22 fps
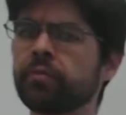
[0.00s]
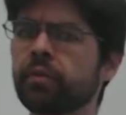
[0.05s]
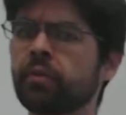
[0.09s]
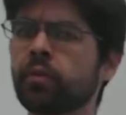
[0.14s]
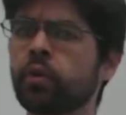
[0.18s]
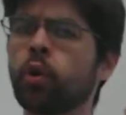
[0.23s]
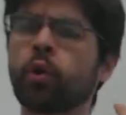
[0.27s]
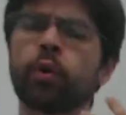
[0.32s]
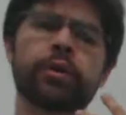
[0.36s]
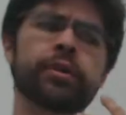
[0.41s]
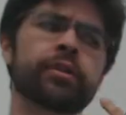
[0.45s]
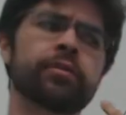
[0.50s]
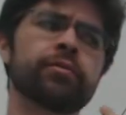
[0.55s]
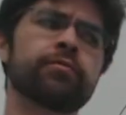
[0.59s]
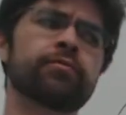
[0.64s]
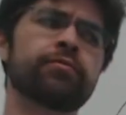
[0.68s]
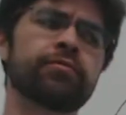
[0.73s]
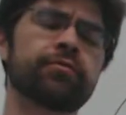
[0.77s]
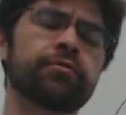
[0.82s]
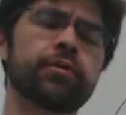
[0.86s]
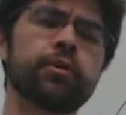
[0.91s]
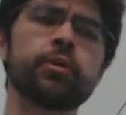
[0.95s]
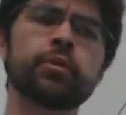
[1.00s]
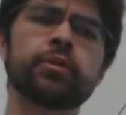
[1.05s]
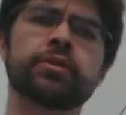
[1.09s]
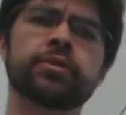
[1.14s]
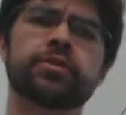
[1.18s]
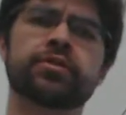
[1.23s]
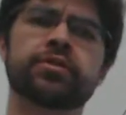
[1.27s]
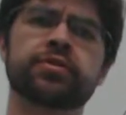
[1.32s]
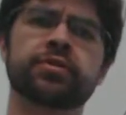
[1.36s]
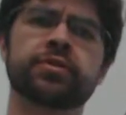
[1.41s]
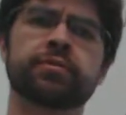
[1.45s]
According to
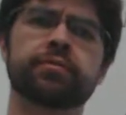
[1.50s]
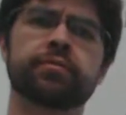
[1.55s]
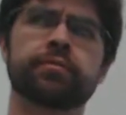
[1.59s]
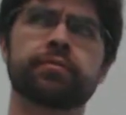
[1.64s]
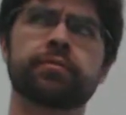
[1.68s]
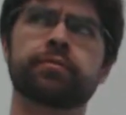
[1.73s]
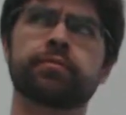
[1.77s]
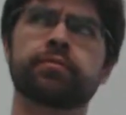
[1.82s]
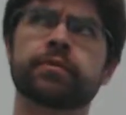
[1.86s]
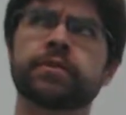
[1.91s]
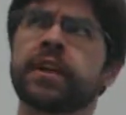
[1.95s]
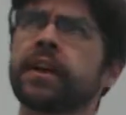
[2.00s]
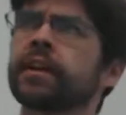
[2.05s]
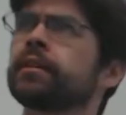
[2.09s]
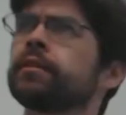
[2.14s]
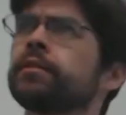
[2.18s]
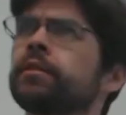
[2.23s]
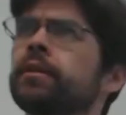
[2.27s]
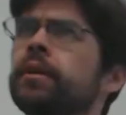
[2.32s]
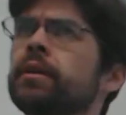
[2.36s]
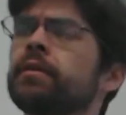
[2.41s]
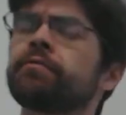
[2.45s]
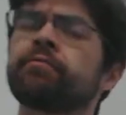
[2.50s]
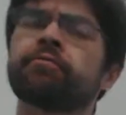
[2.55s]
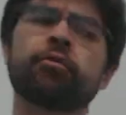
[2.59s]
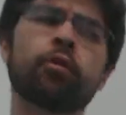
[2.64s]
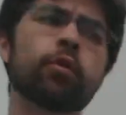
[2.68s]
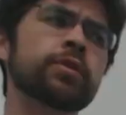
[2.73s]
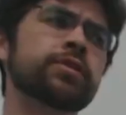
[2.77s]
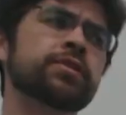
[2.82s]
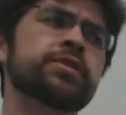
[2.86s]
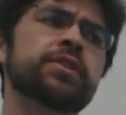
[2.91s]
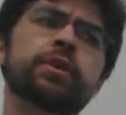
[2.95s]
Newton's second law,
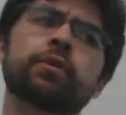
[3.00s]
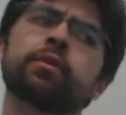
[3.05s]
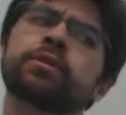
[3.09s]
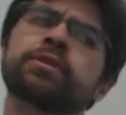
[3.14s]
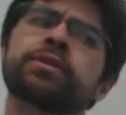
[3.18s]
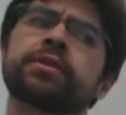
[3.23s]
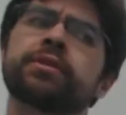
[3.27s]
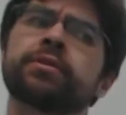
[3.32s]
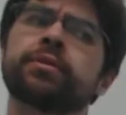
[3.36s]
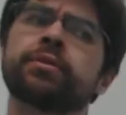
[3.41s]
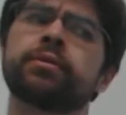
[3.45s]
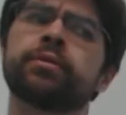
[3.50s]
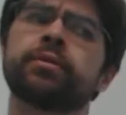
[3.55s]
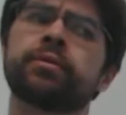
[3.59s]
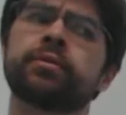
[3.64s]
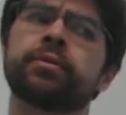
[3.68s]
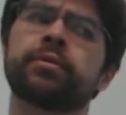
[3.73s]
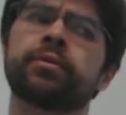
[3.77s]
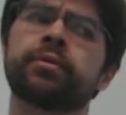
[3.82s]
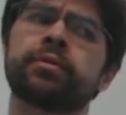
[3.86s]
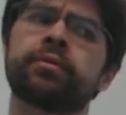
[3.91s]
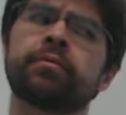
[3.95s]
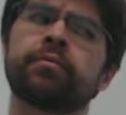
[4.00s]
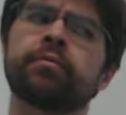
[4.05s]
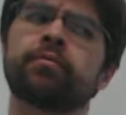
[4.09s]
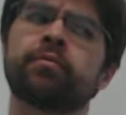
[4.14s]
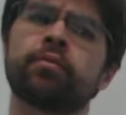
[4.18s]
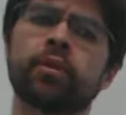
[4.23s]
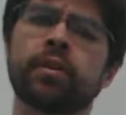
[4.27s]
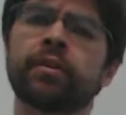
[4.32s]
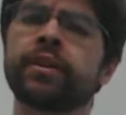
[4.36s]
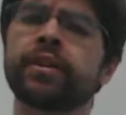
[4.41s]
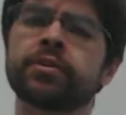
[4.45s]
force is equal to
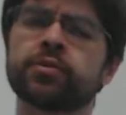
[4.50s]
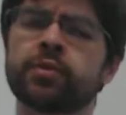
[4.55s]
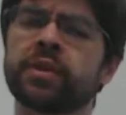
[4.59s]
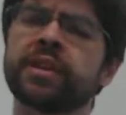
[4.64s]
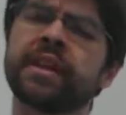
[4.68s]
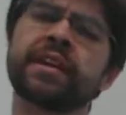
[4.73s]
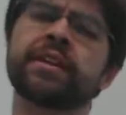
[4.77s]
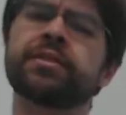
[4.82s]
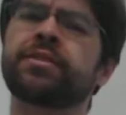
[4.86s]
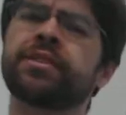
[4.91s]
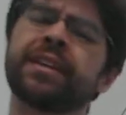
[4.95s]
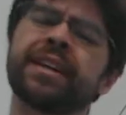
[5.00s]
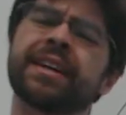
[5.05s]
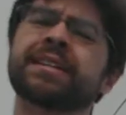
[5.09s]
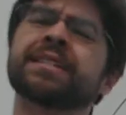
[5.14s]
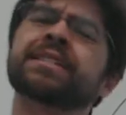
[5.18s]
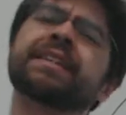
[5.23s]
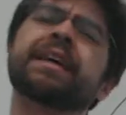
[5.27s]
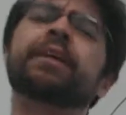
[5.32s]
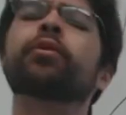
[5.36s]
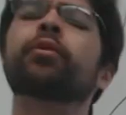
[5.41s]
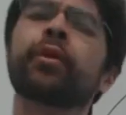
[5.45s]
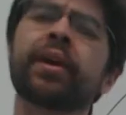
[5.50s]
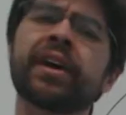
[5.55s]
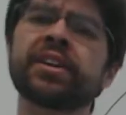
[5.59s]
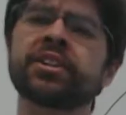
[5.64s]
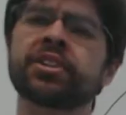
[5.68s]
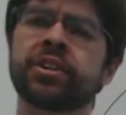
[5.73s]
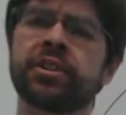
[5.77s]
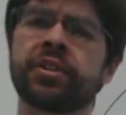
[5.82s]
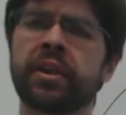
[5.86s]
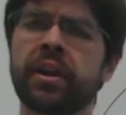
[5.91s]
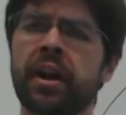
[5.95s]
is related to the
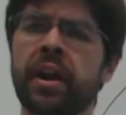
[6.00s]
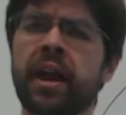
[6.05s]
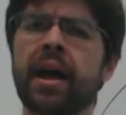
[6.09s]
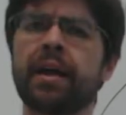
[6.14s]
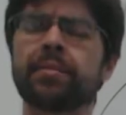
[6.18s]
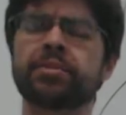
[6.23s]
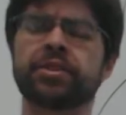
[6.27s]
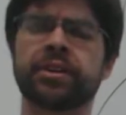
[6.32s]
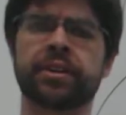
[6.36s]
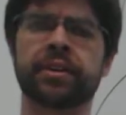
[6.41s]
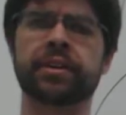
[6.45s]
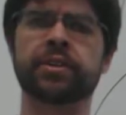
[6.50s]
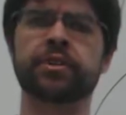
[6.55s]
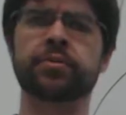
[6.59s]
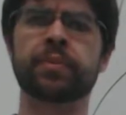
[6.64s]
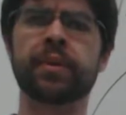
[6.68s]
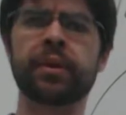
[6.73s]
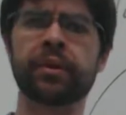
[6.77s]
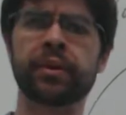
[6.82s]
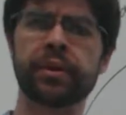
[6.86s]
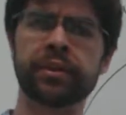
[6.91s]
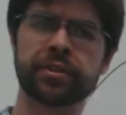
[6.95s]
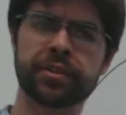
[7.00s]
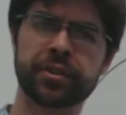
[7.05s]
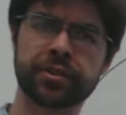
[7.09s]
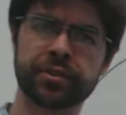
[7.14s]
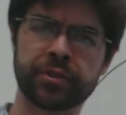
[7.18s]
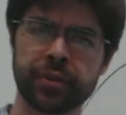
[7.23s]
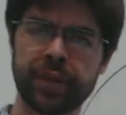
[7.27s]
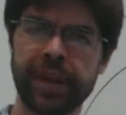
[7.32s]
acceleration that an object experiences.